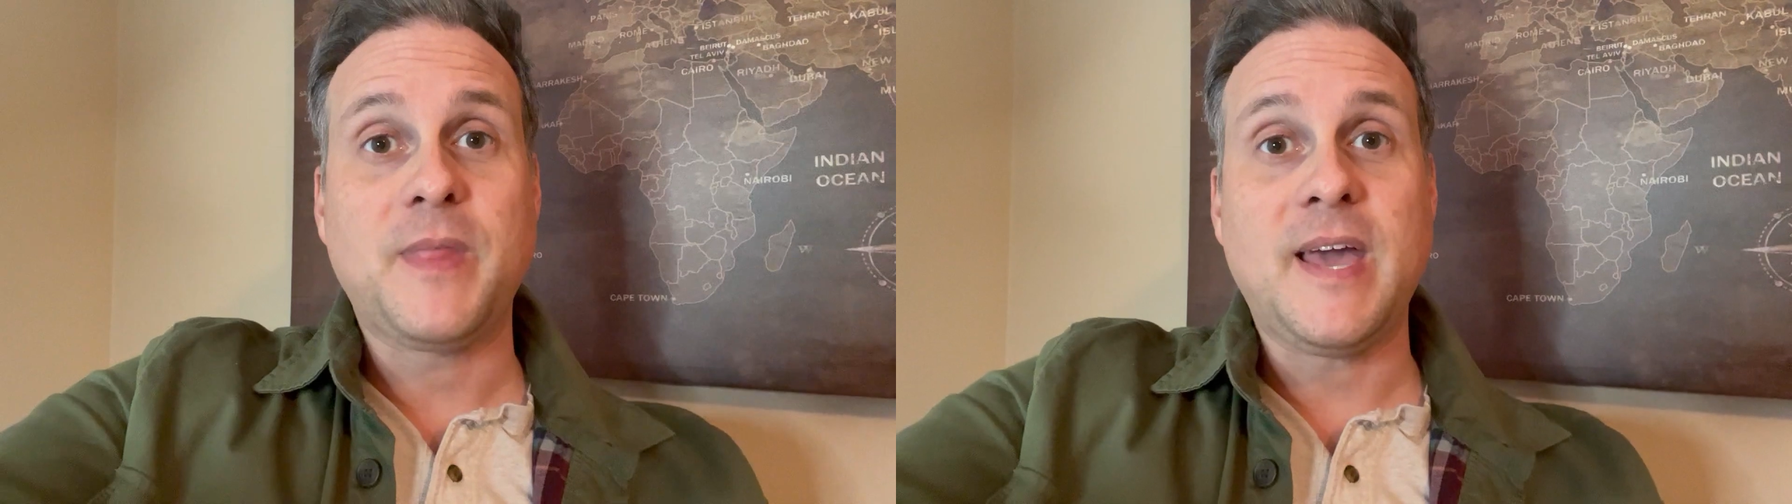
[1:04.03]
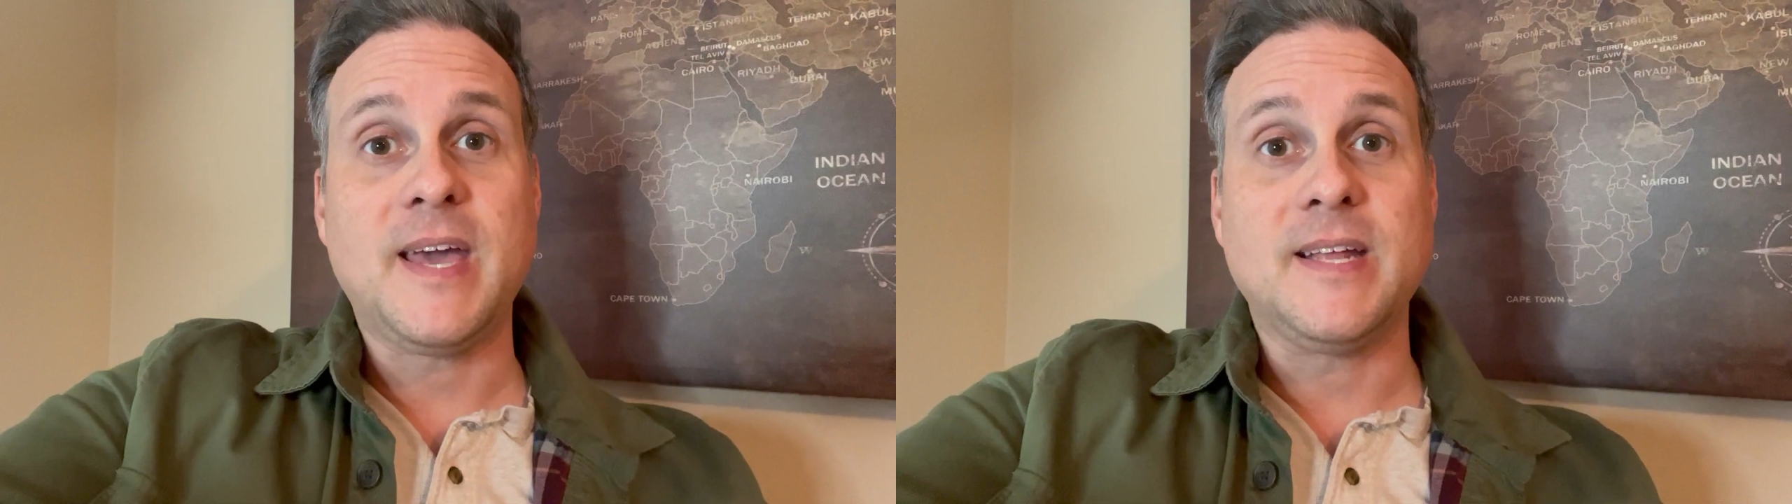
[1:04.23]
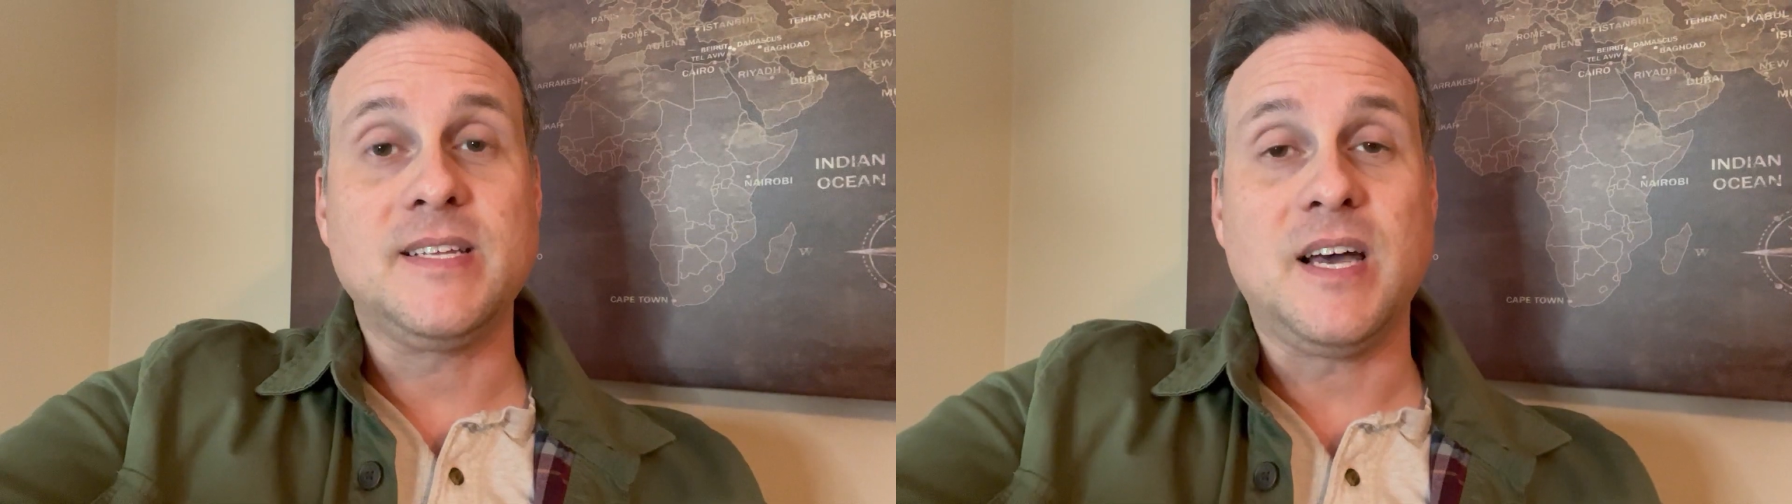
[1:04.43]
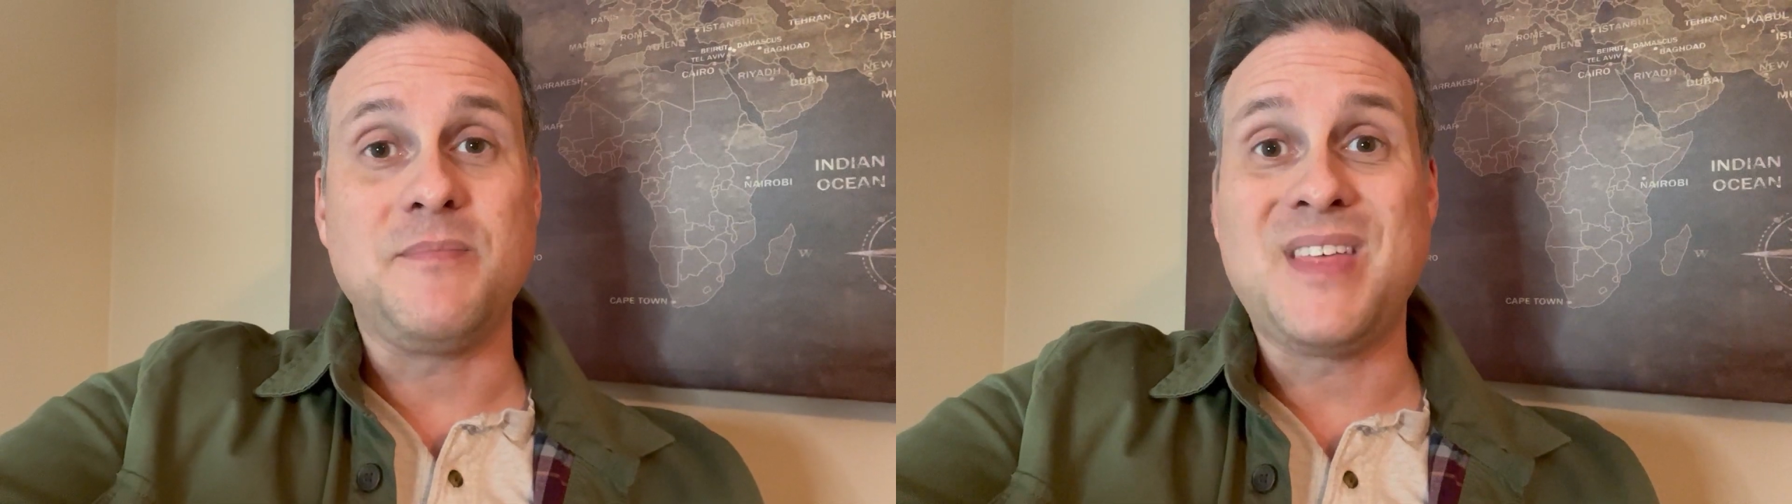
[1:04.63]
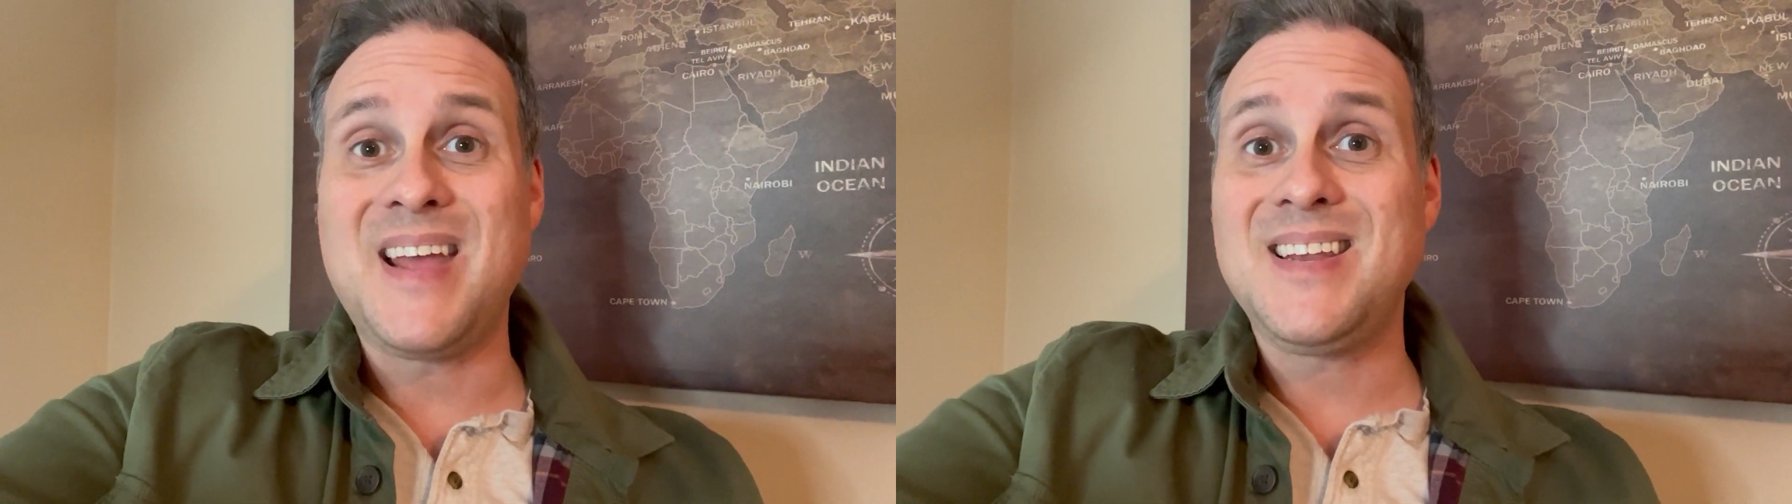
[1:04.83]
and
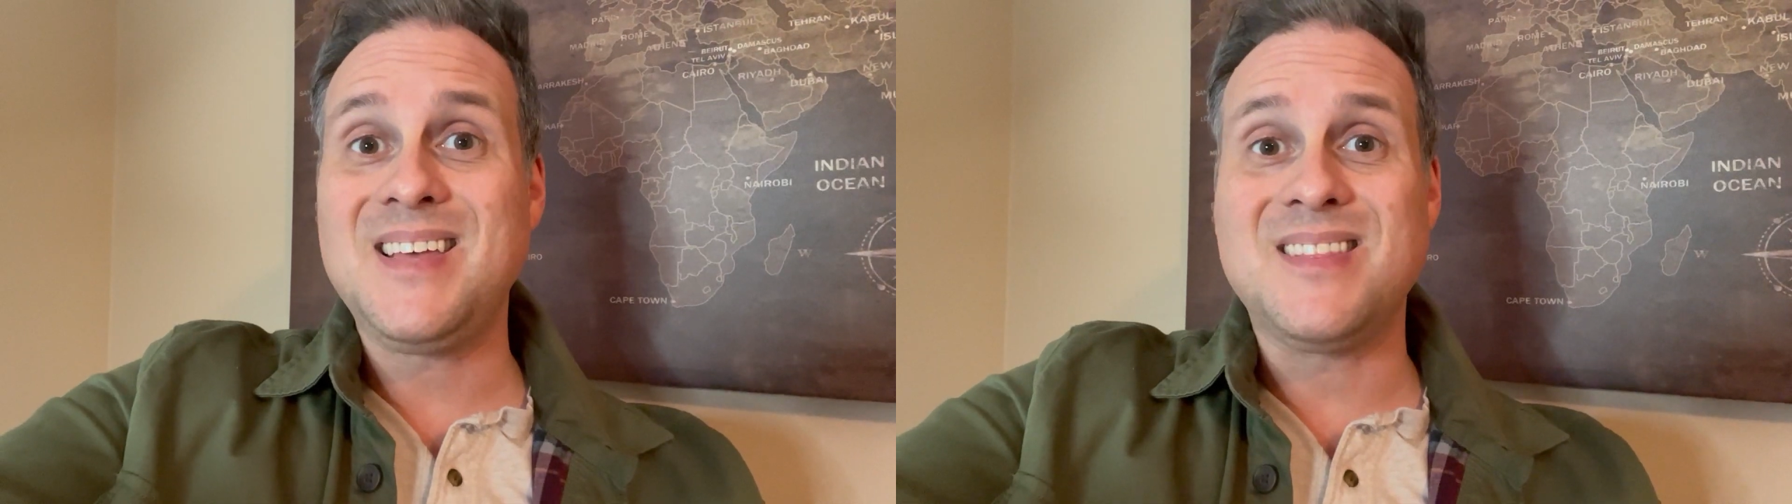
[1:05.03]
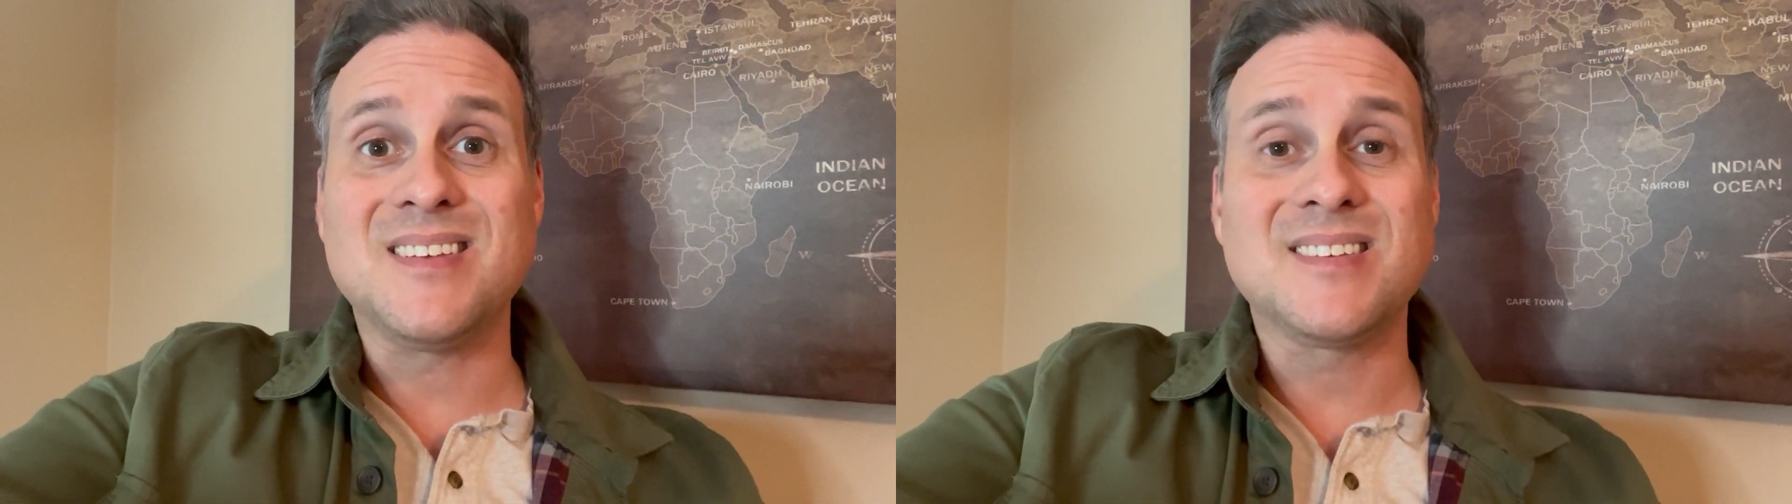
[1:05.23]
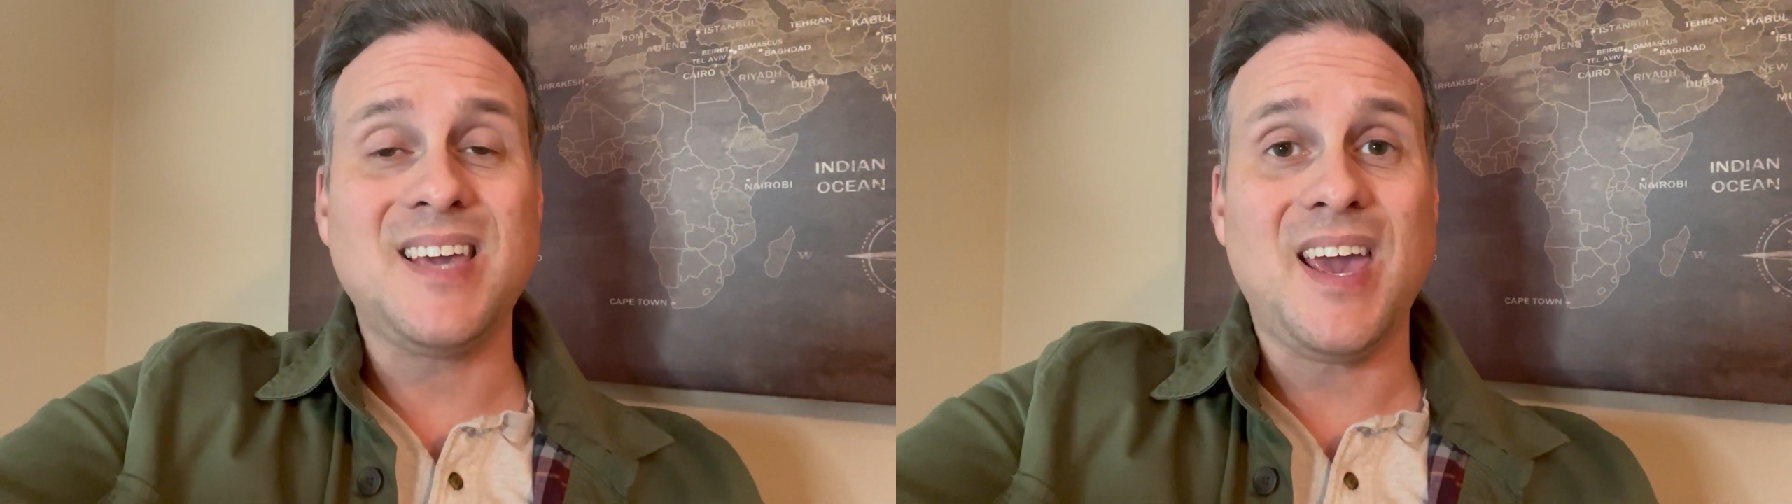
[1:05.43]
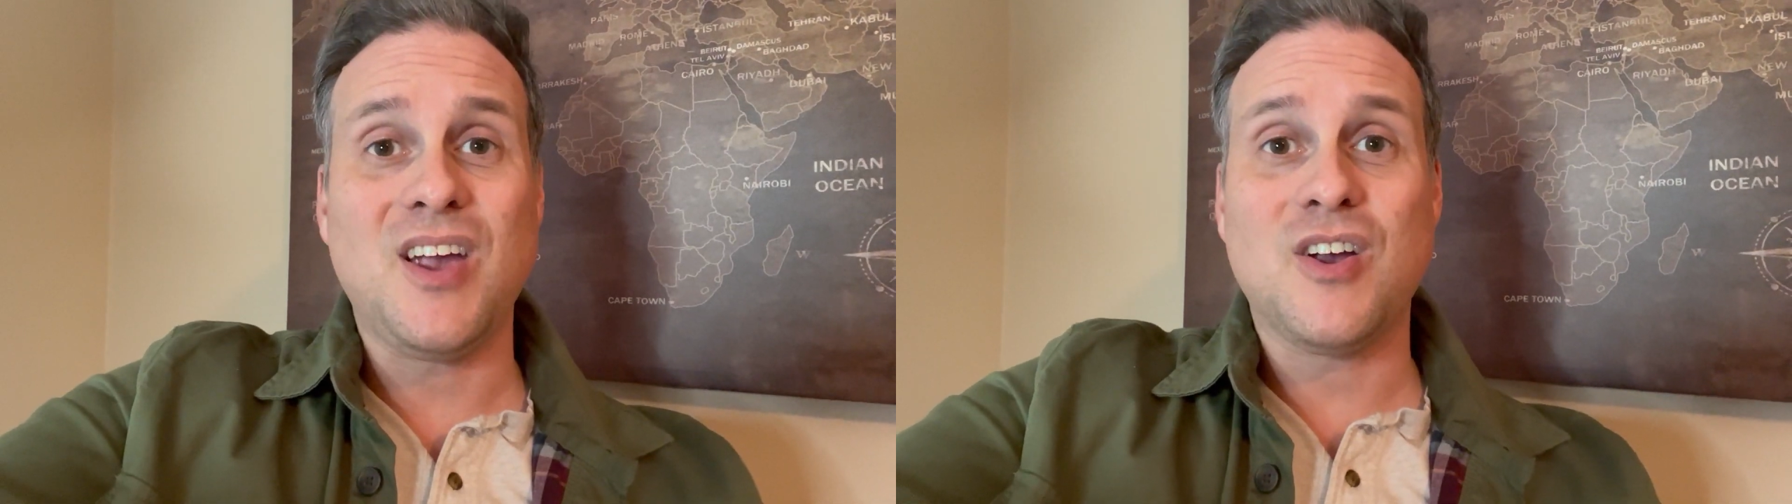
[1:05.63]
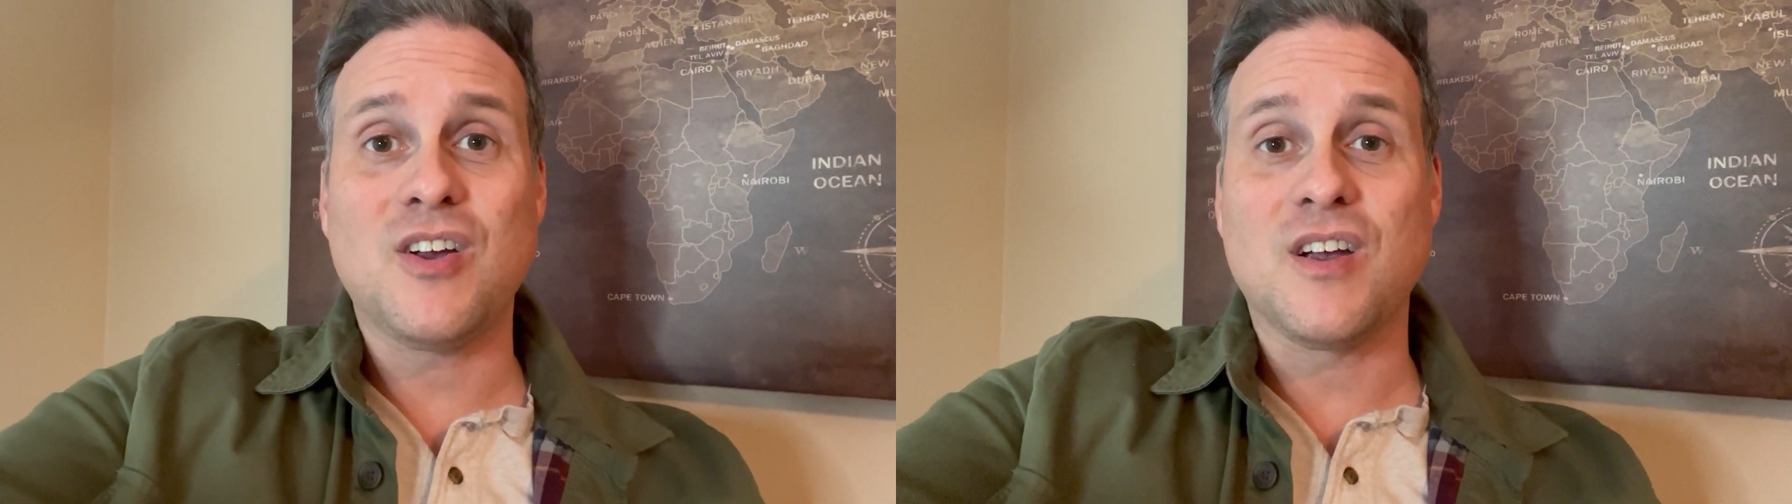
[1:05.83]
they need this
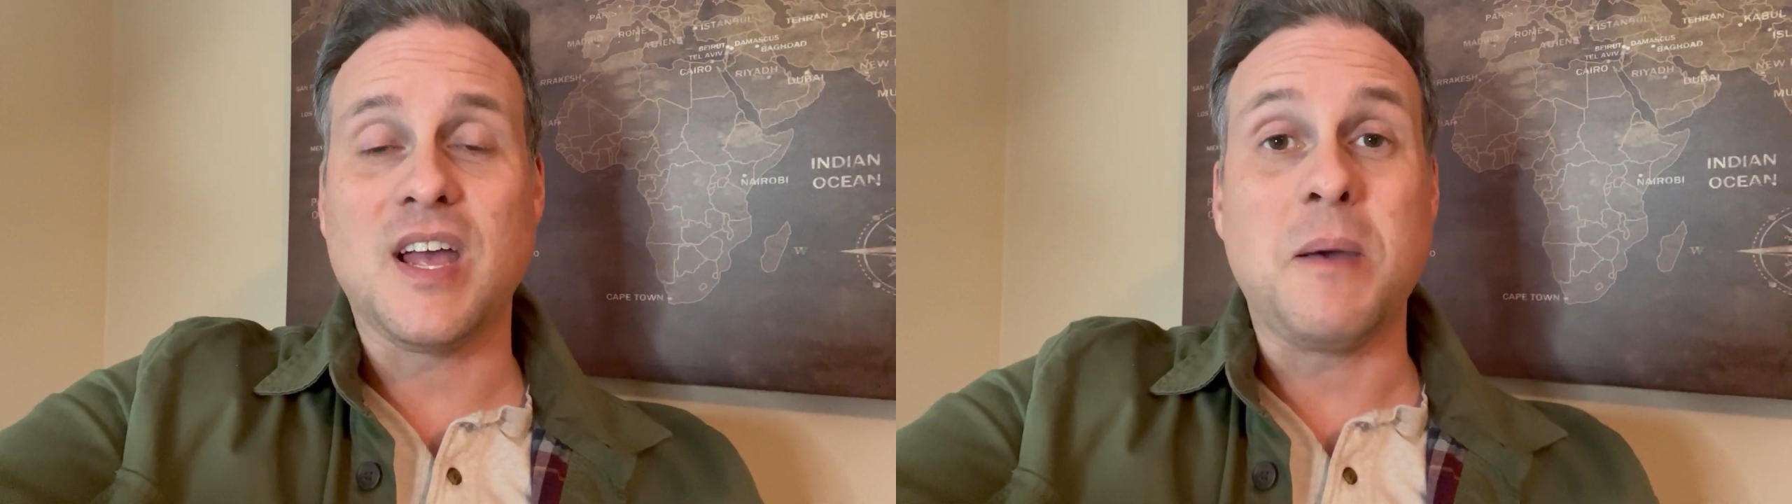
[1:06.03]
care